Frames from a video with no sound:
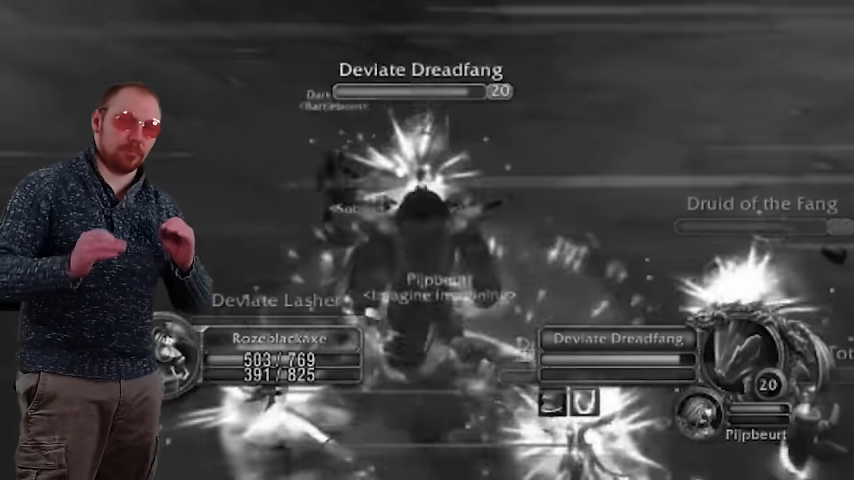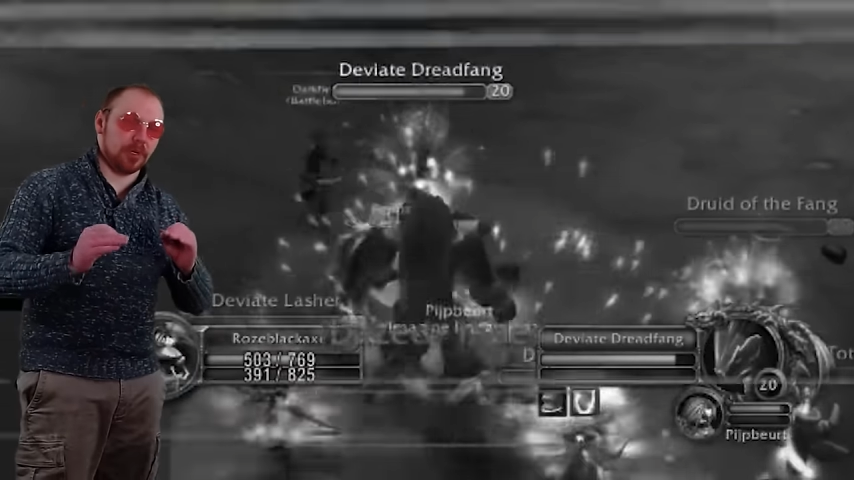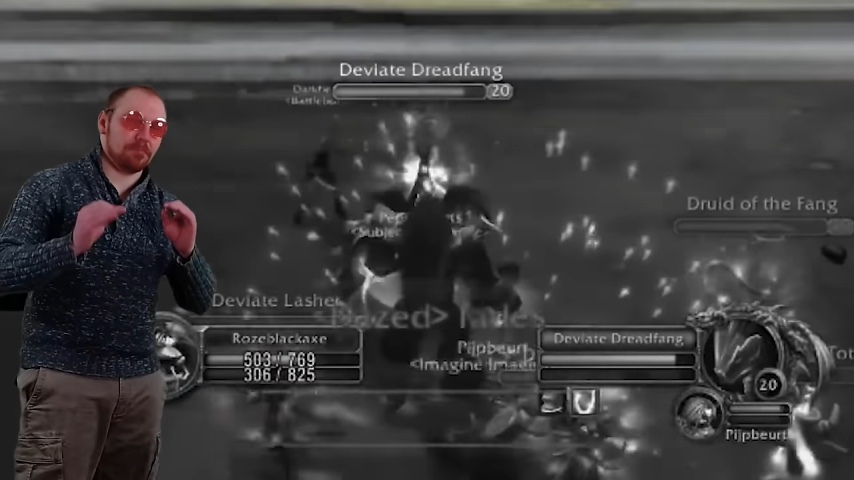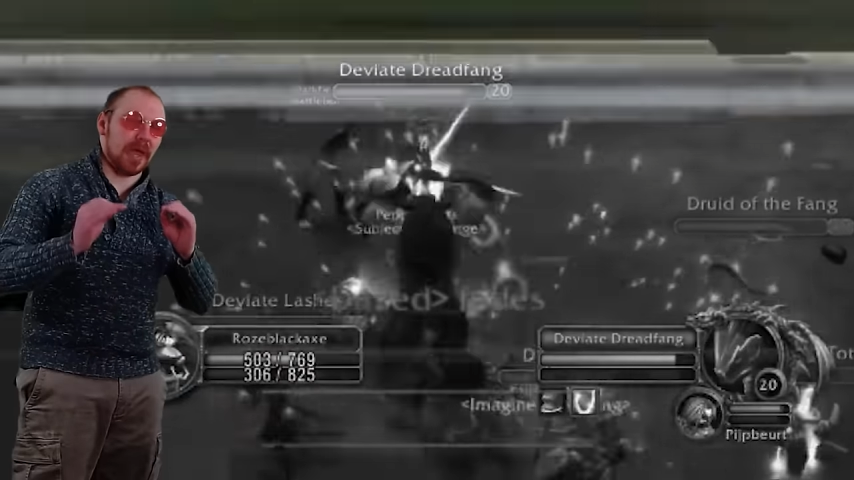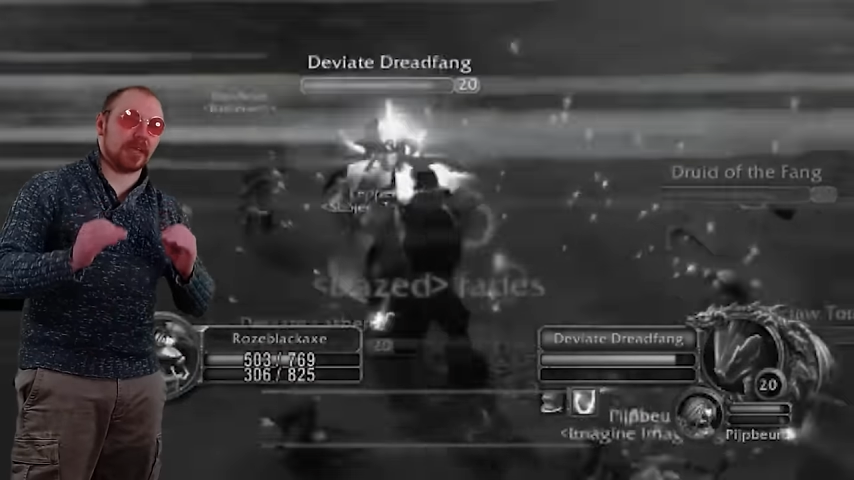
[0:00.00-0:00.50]

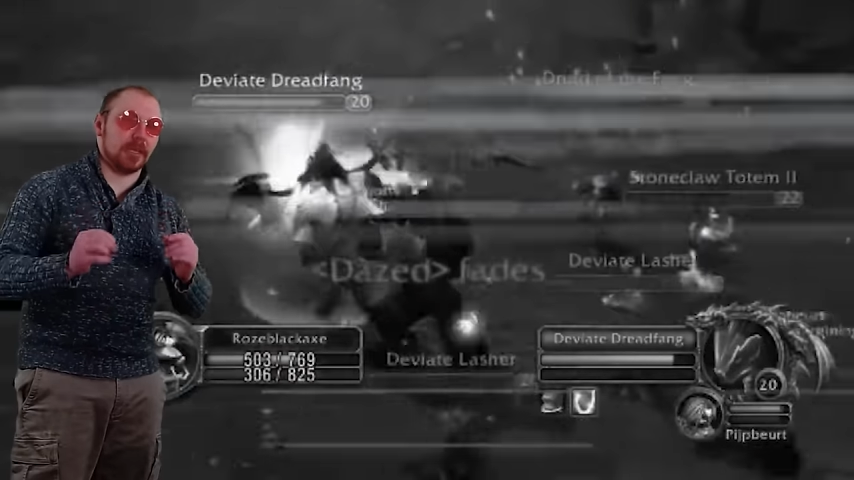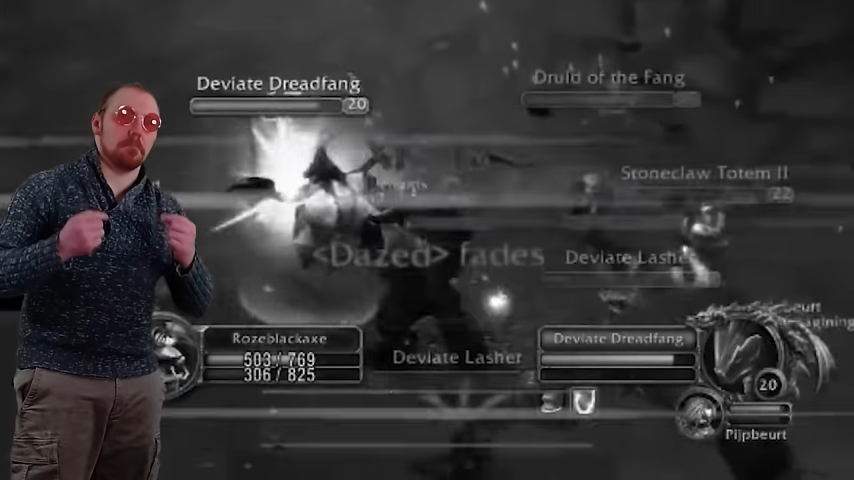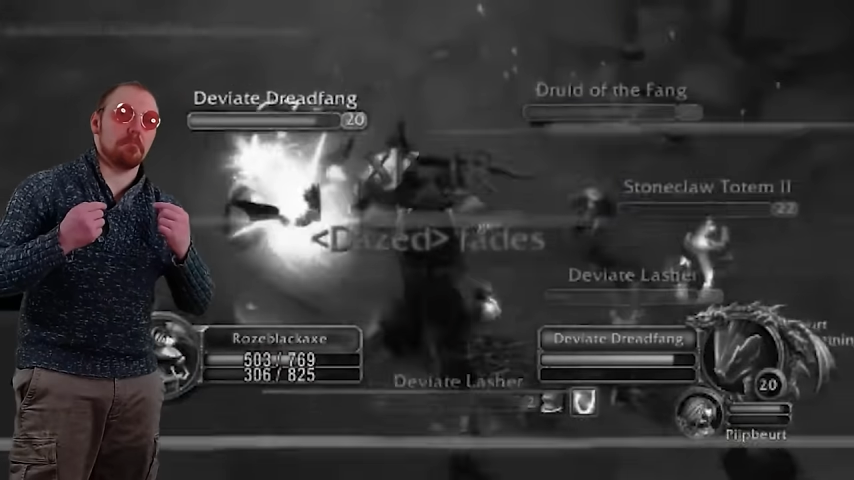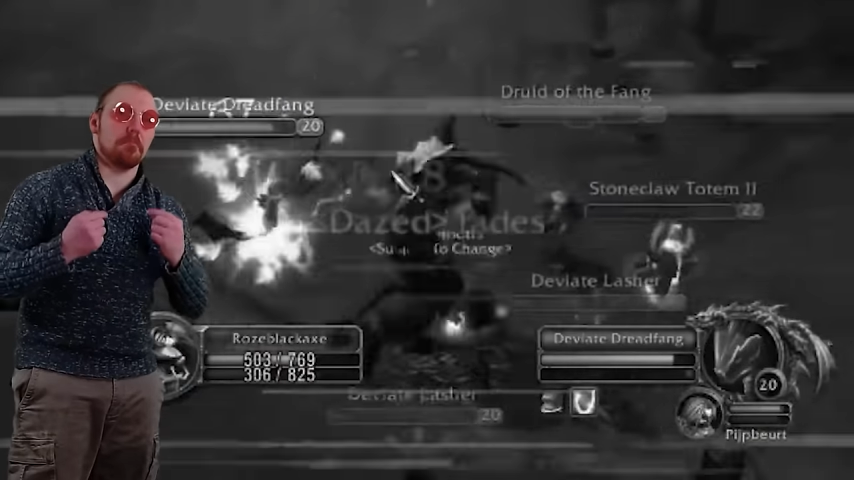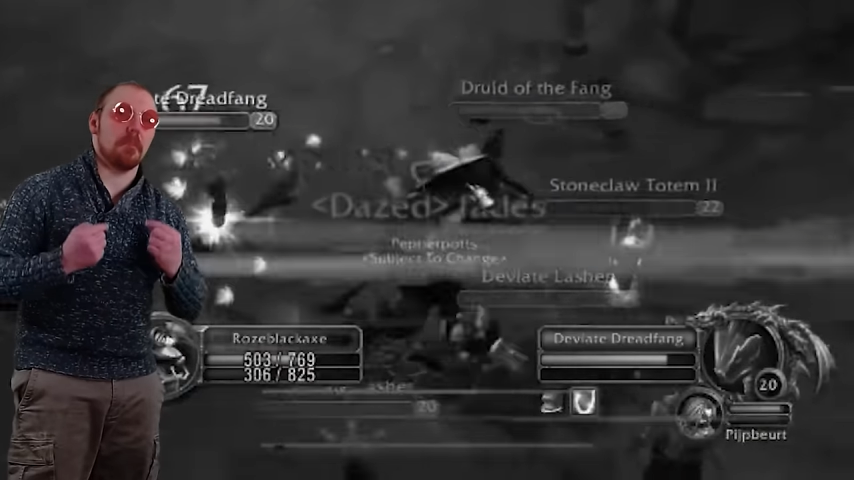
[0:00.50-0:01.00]
but back
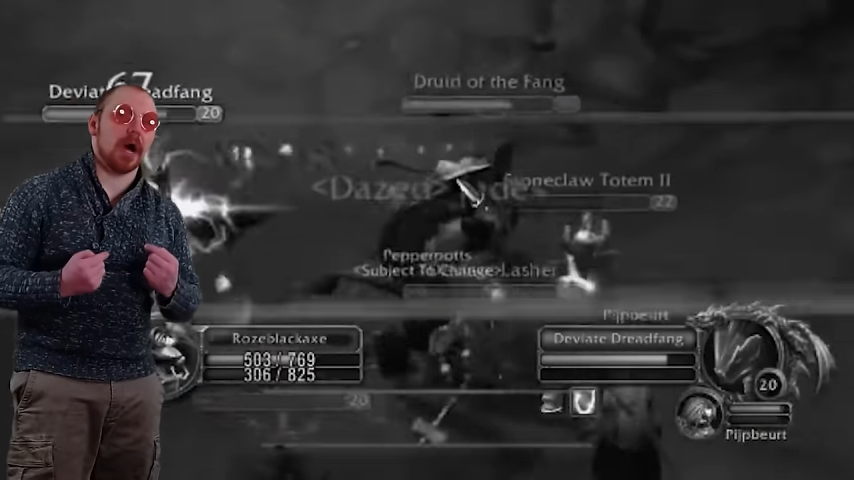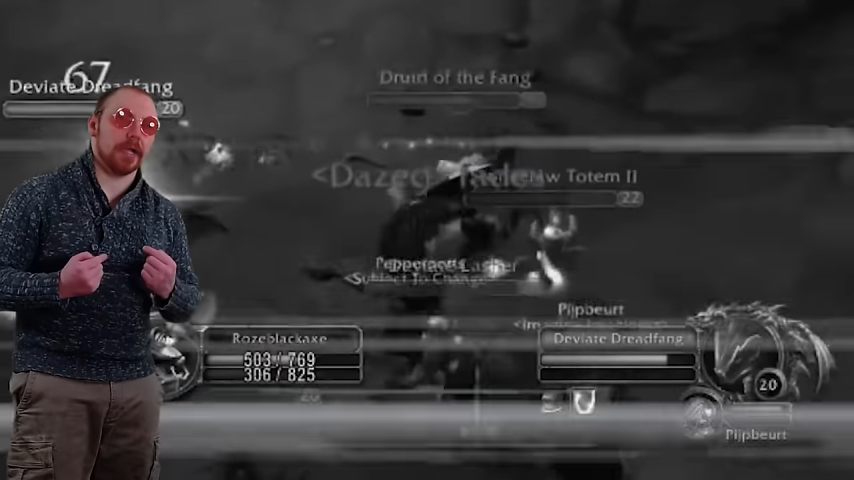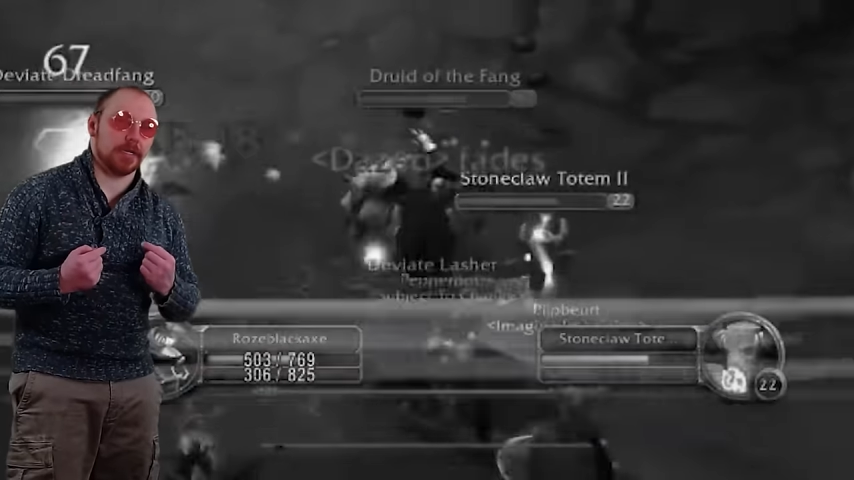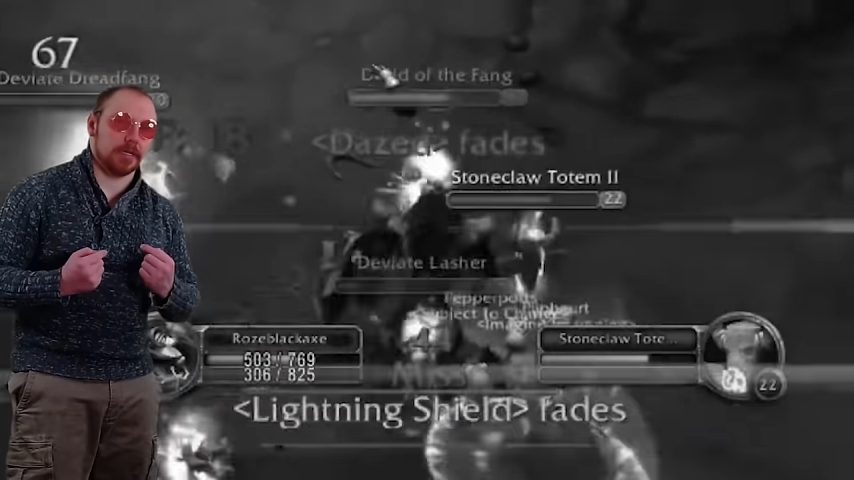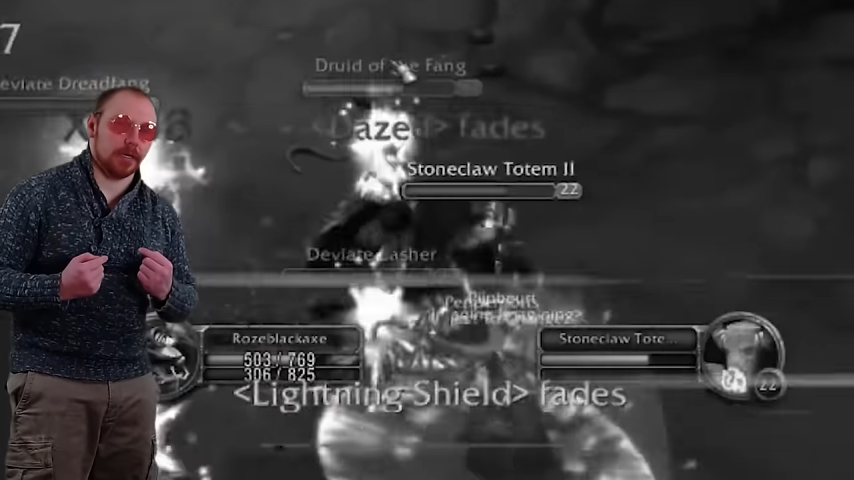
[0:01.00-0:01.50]
in
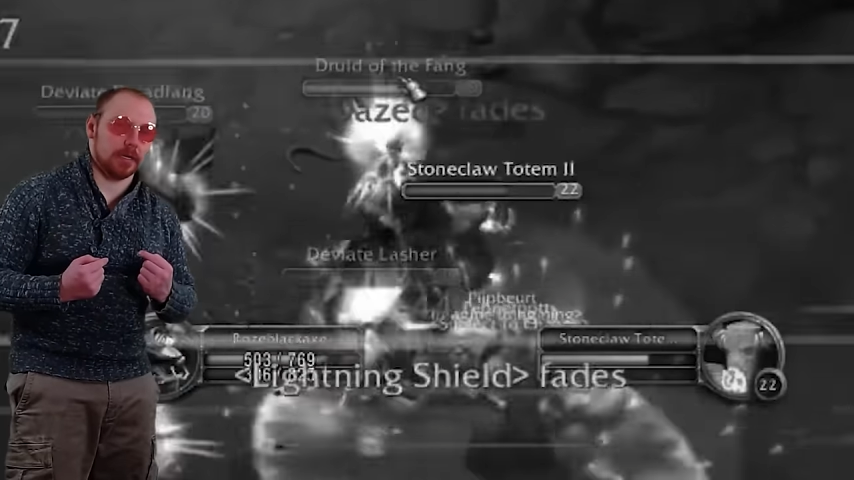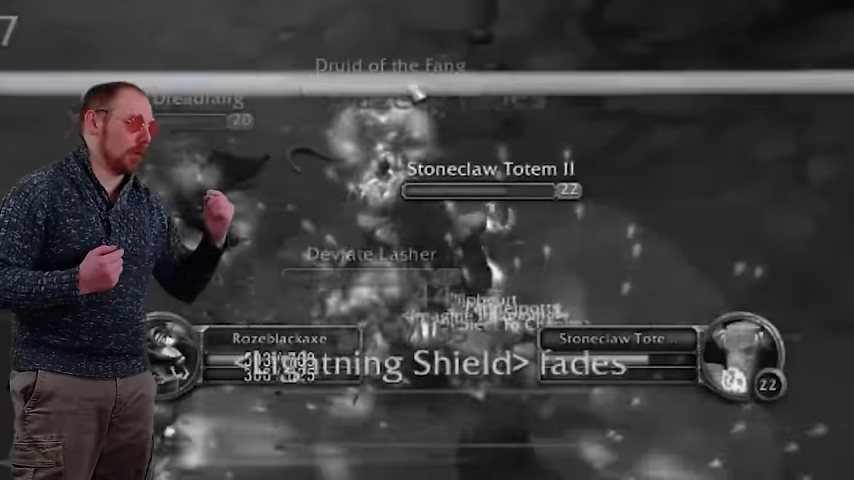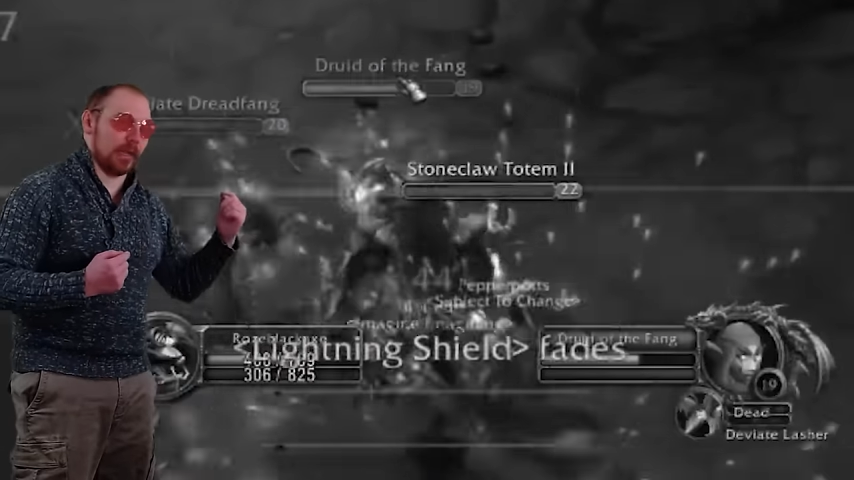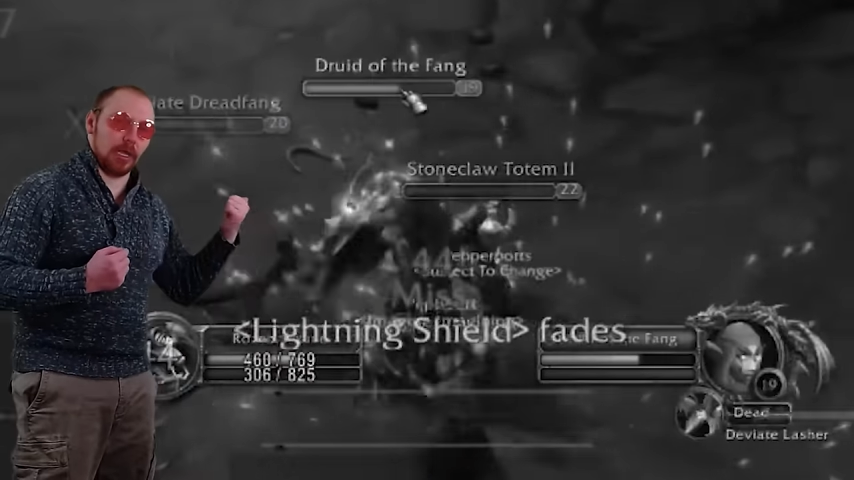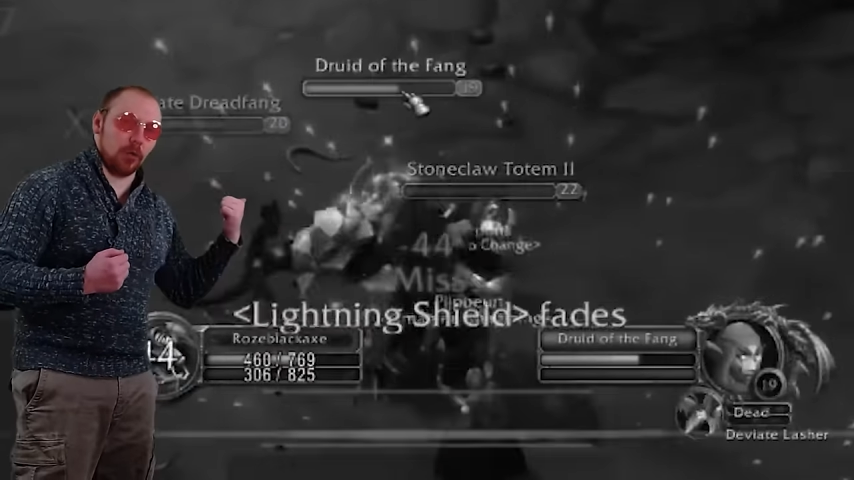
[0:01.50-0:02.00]
my day,
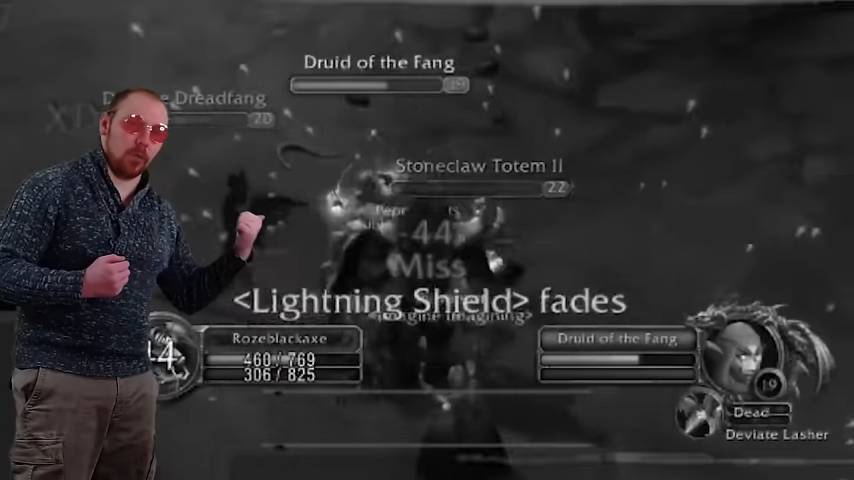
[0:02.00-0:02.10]
playing